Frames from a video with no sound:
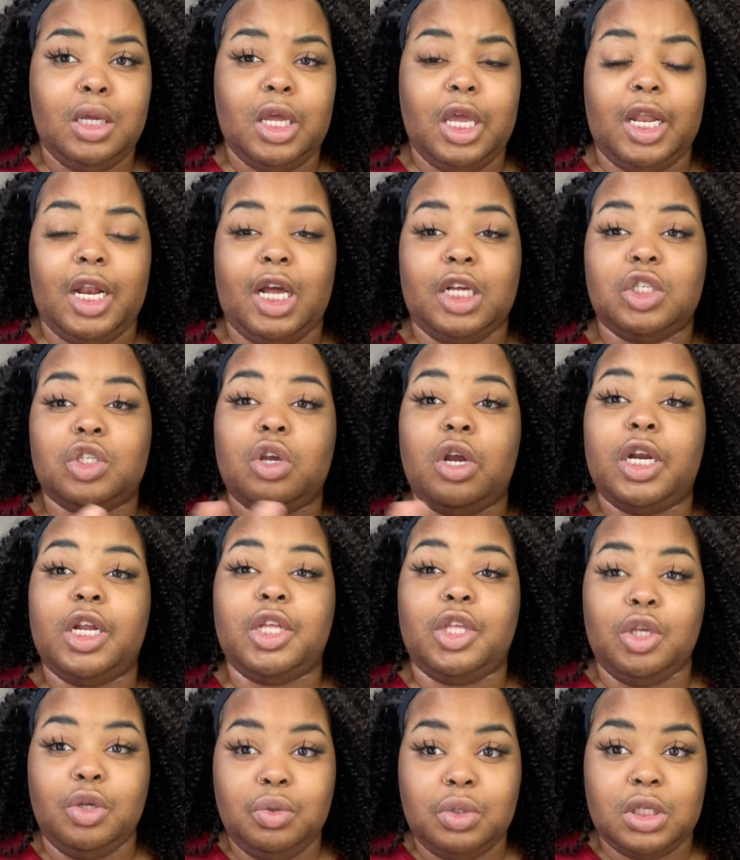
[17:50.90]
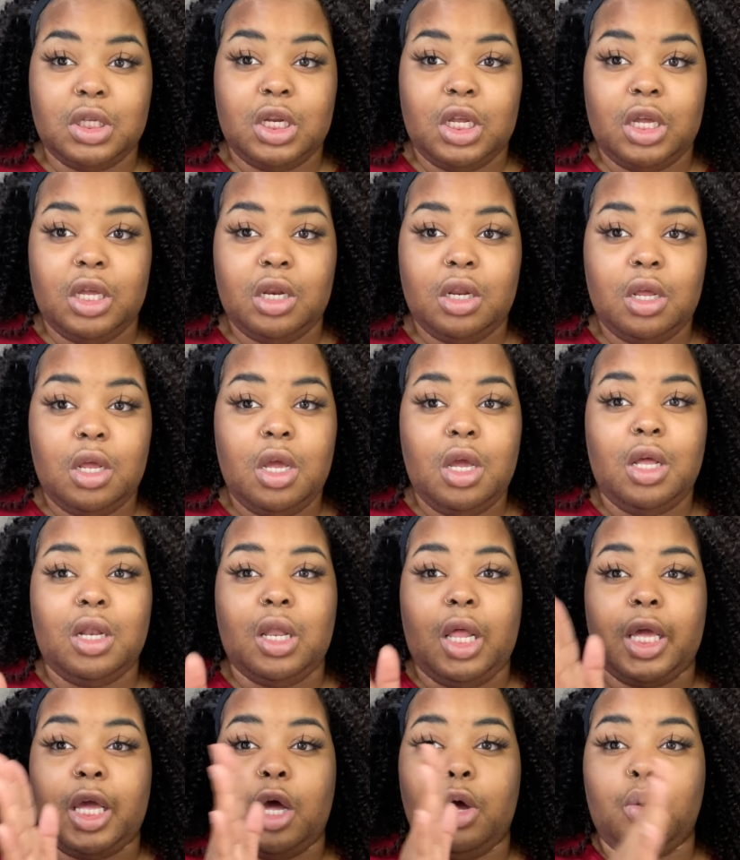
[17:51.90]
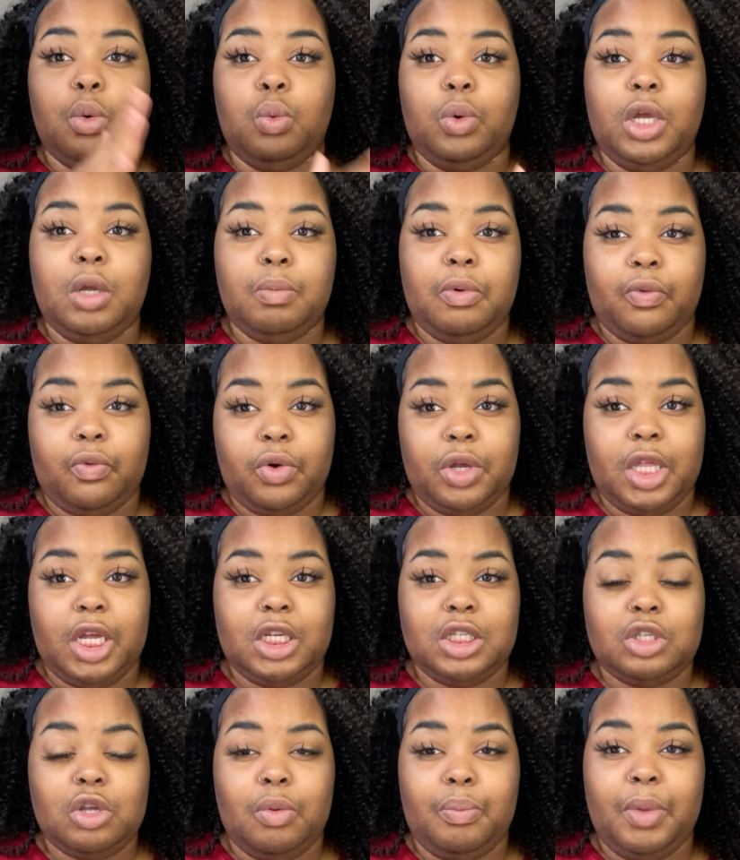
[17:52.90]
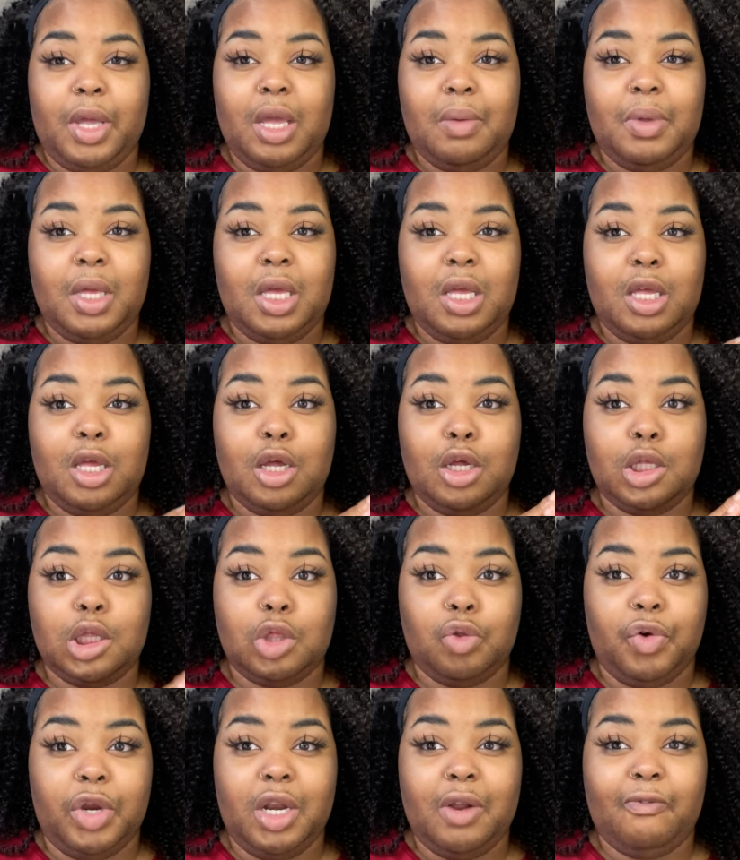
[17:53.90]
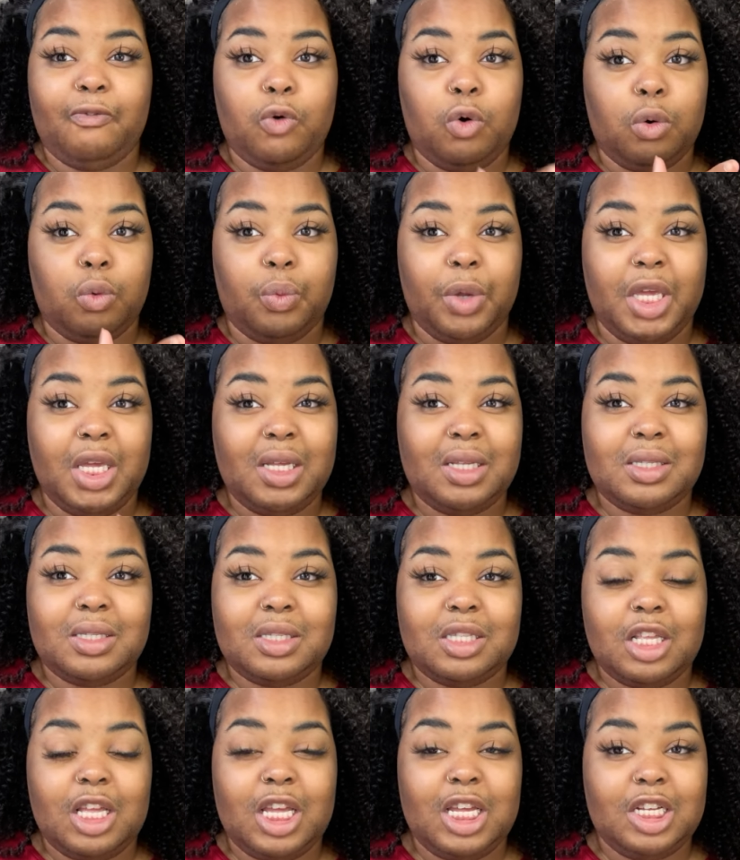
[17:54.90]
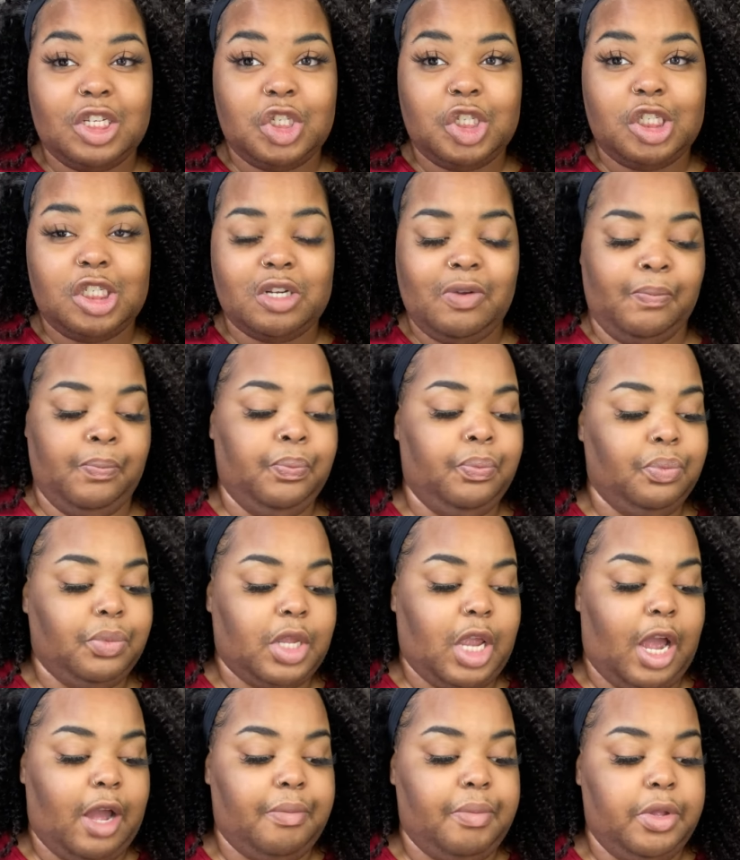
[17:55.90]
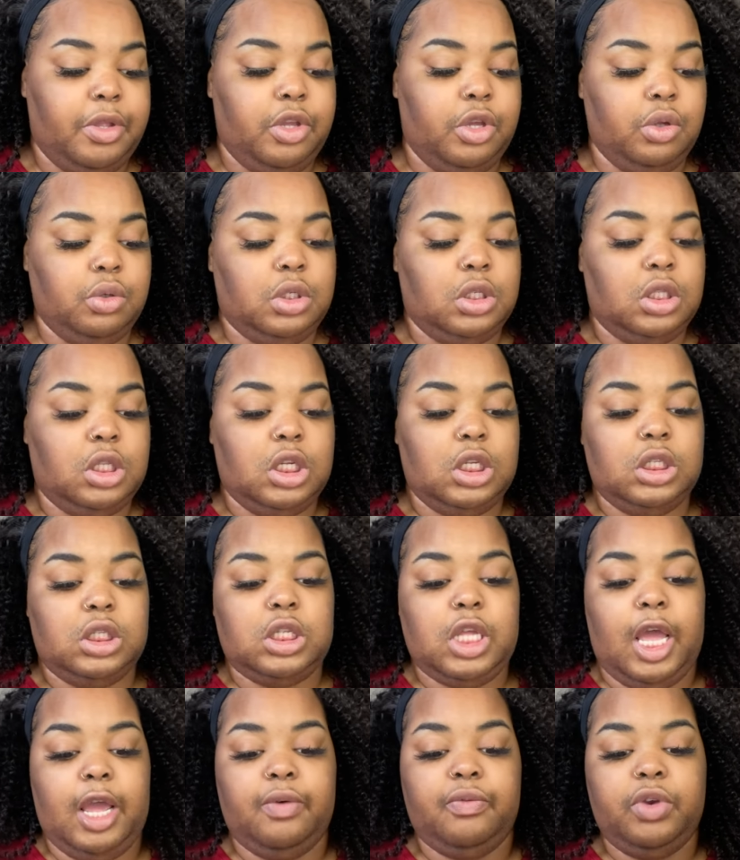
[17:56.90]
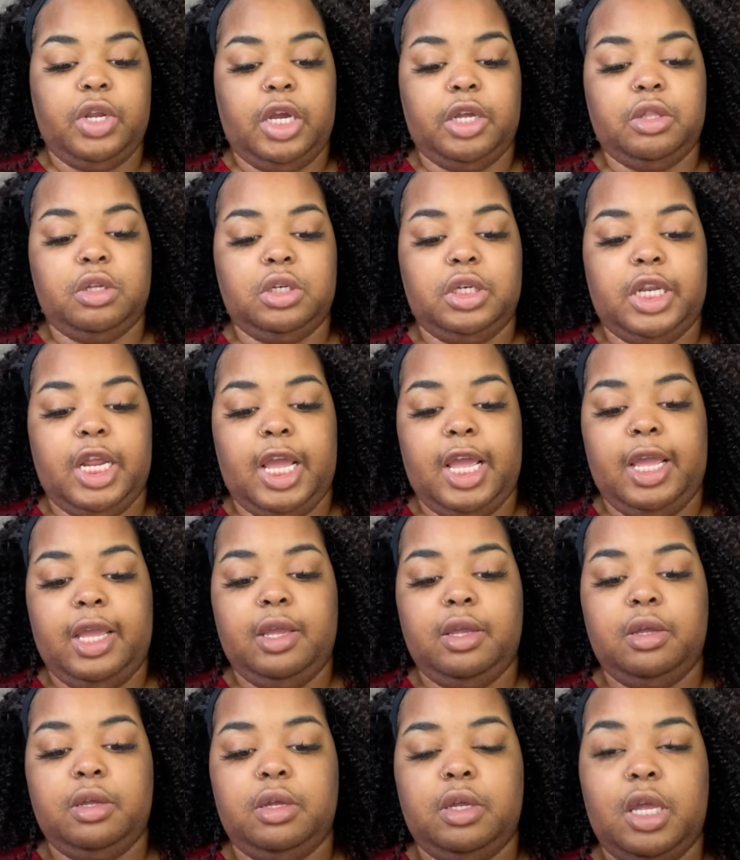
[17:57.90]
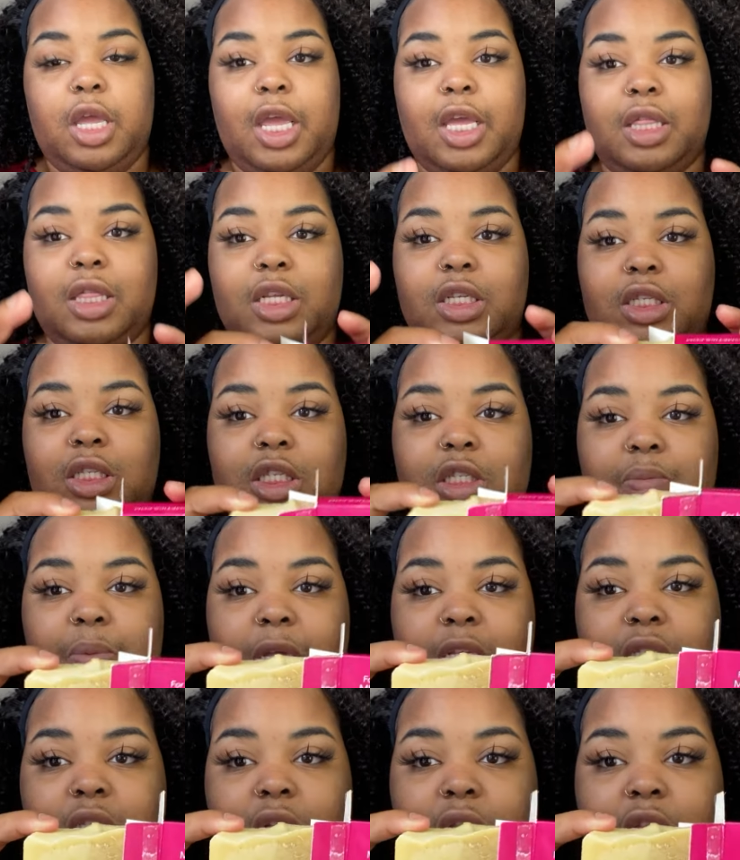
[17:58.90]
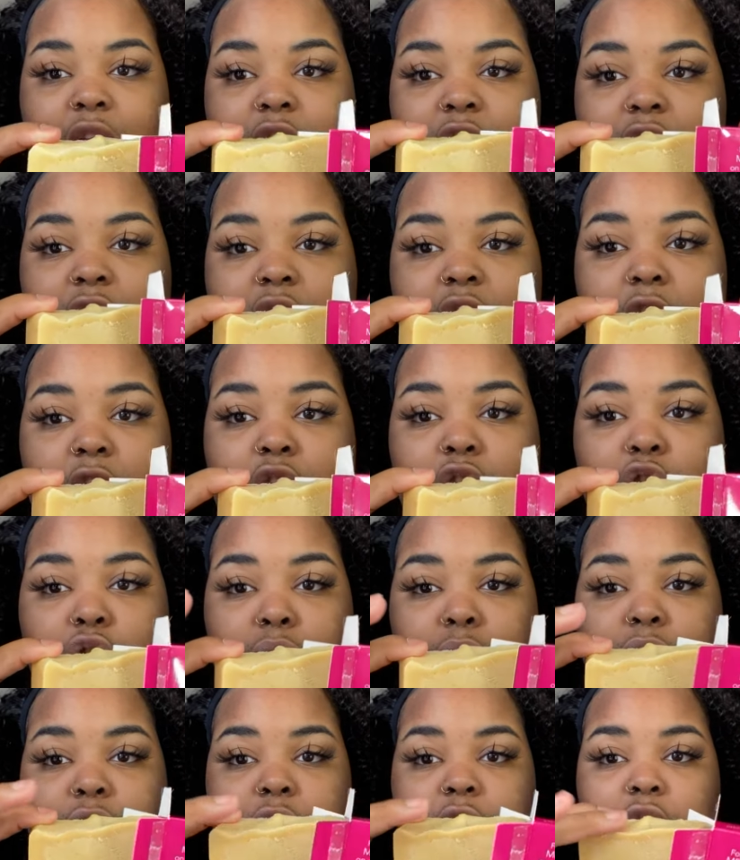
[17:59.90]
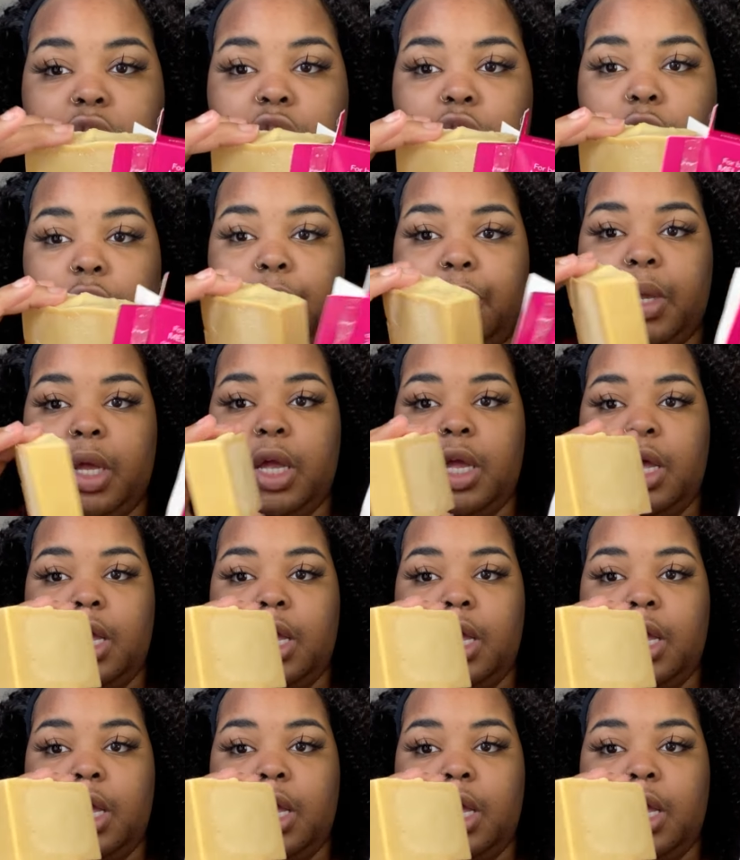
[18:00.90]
And I started using it like a week before that, so maybe 3 to 4 weeks ish. I've been using this every other day, and this is basically just a turmeric soap.